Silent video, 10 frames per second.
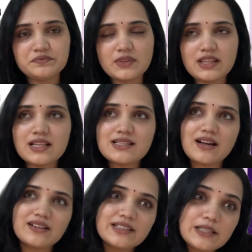And then
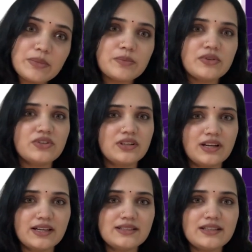suddenly people
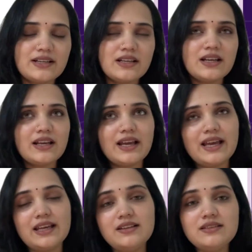realized that
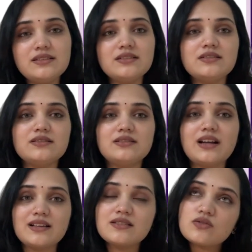health
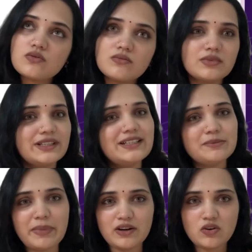doesn't only
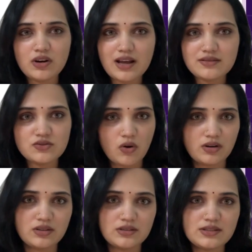depend on us
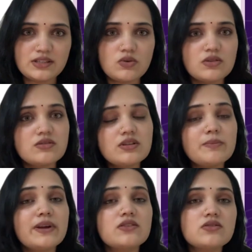doctors, it also
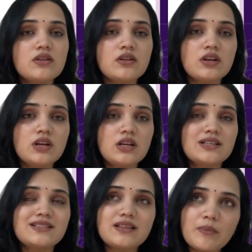depends on
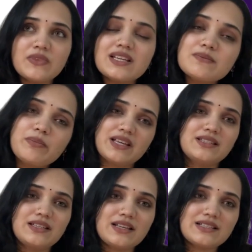something as
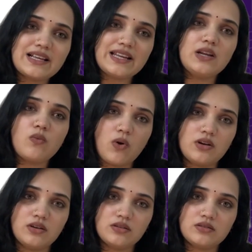basic as clean
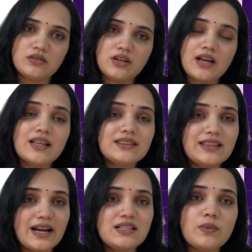water. And
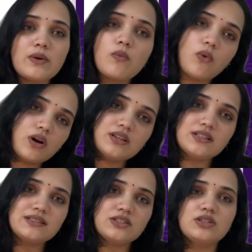that's why water
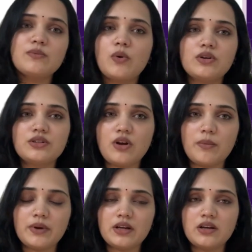is such an important
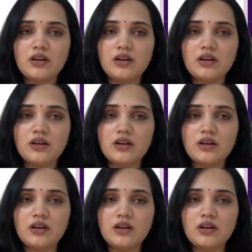topic